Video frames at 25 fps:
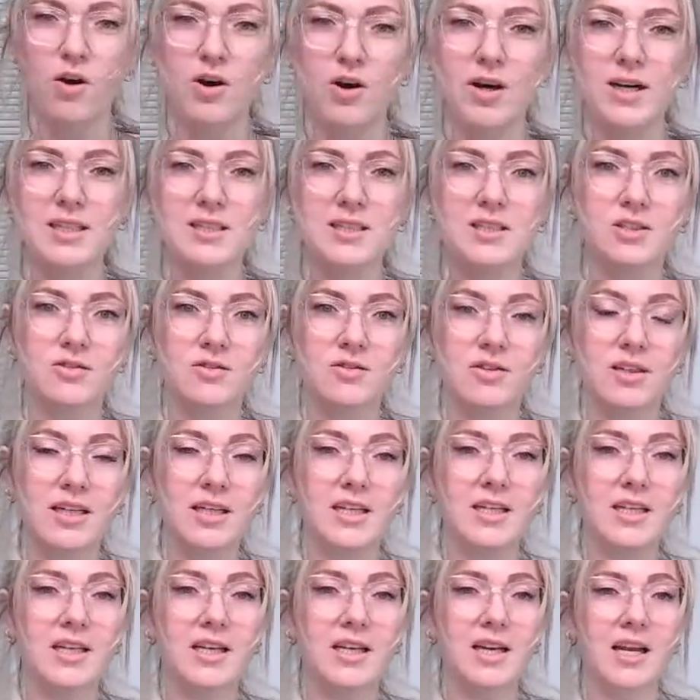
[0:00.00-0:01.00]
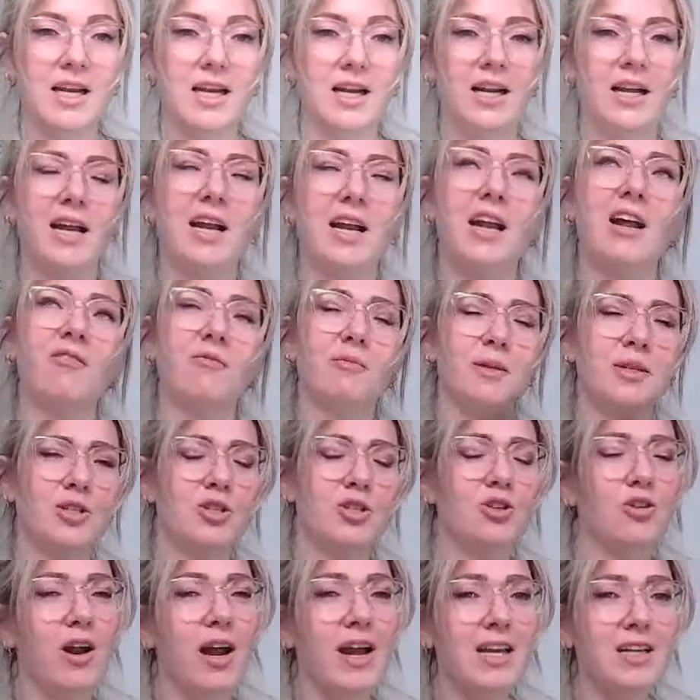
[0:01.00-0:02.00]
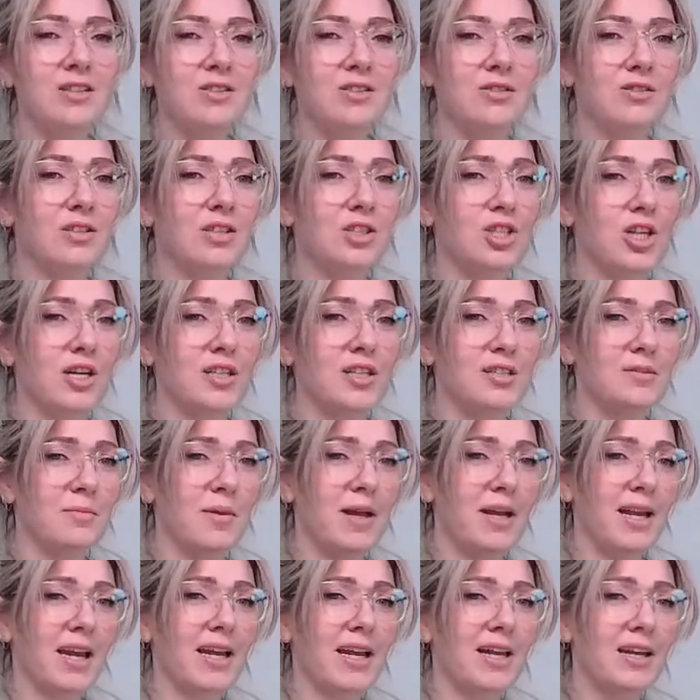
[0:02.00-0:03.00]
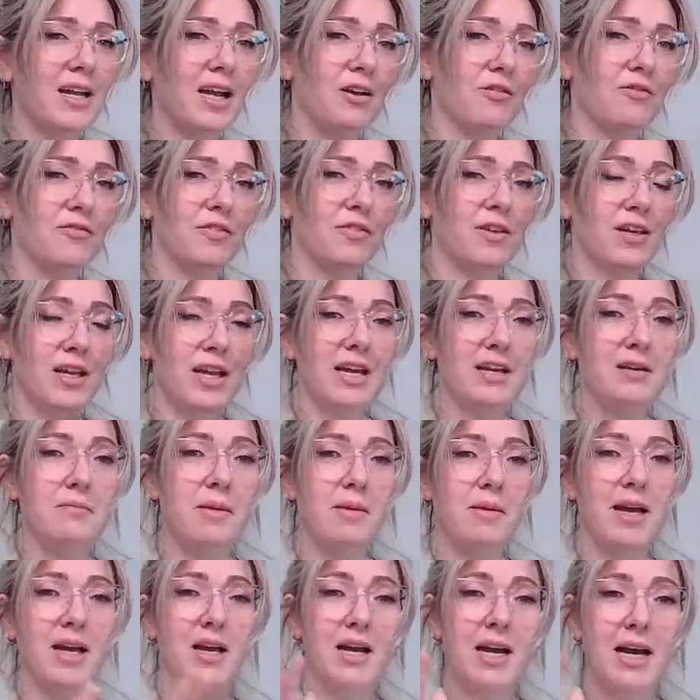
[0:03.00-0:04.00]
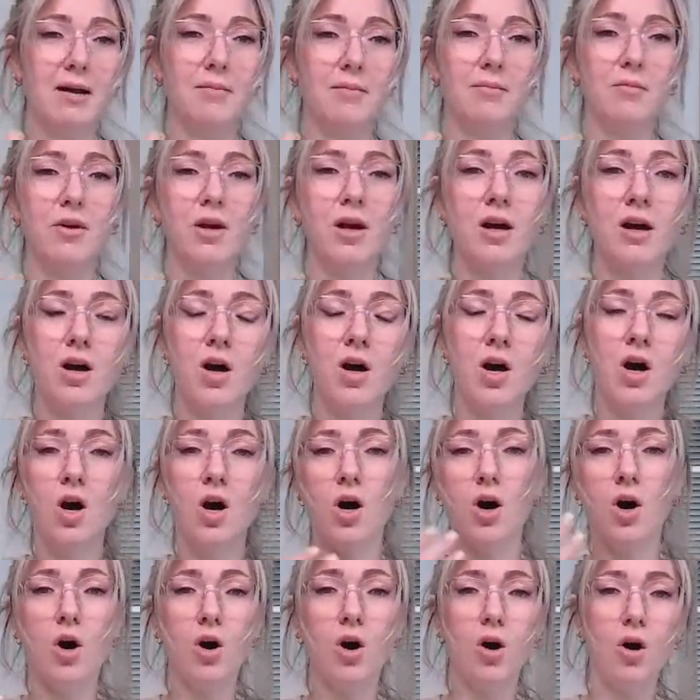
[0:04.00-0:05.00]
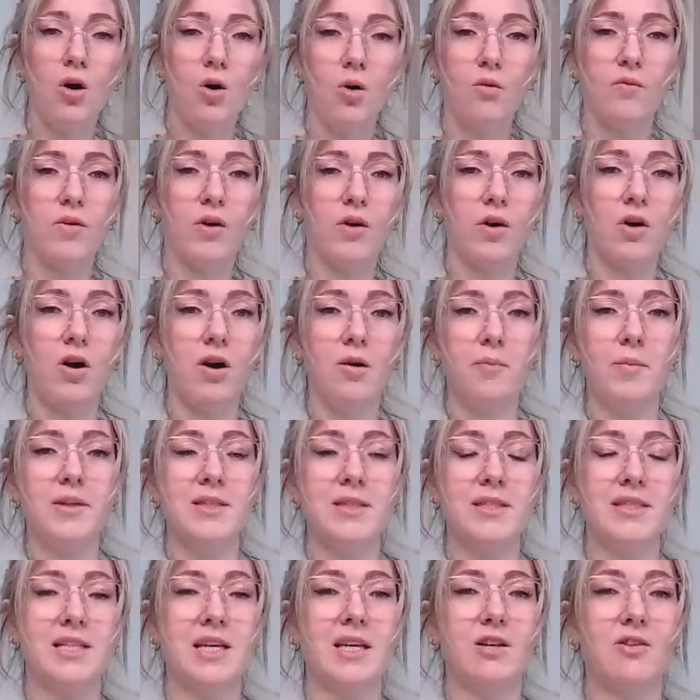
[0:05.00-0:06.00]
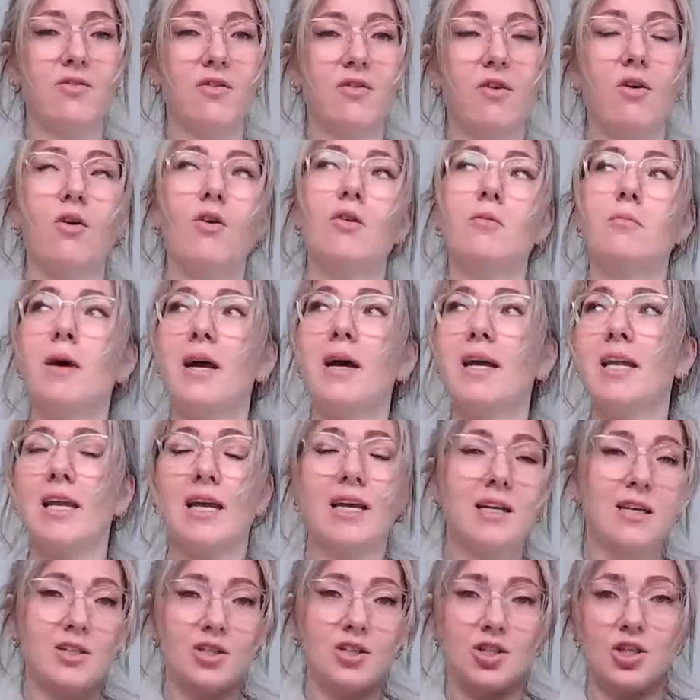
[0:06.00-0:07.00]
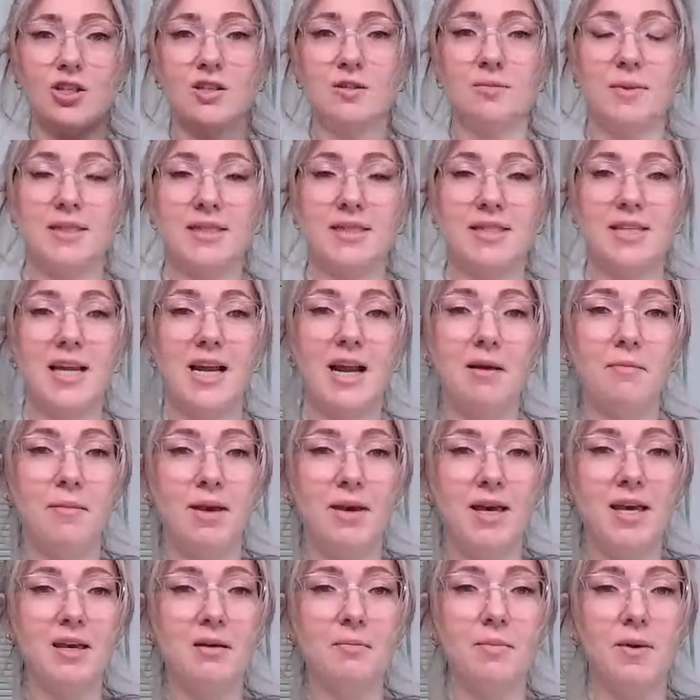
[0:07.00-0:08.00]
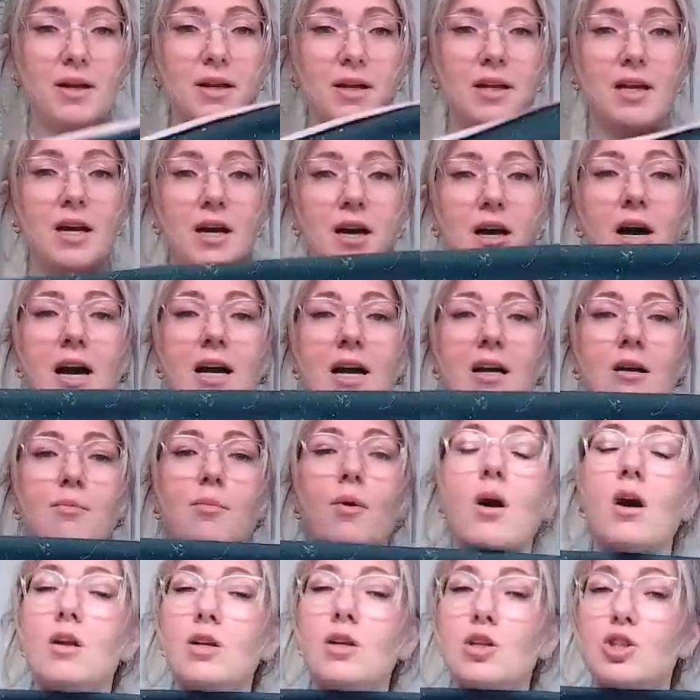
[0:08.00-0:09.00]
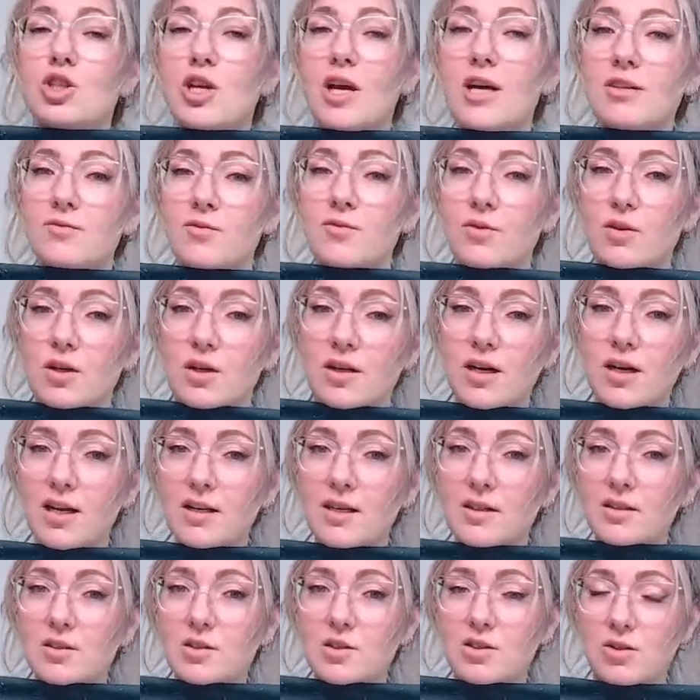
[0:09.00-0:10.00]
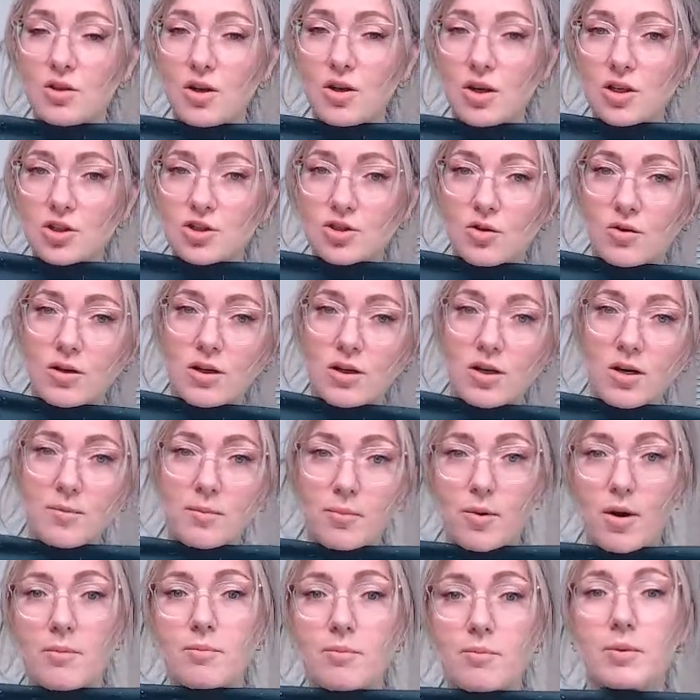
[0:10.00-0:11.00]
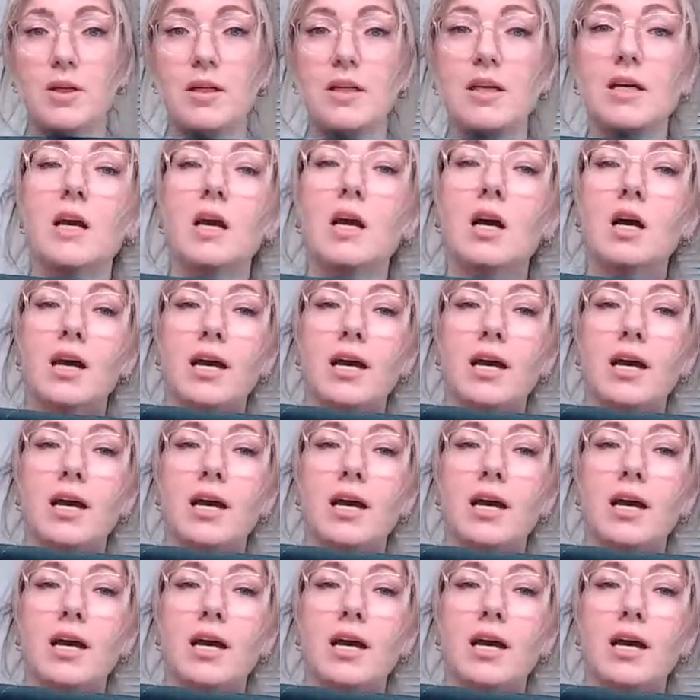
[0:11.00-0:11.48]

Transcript: forest green. And again, I've been trying to adjust my lighting. I feel like my camera overcompensates for all my light adjustments that I make, but uh, I apologize for the colors not showing up properly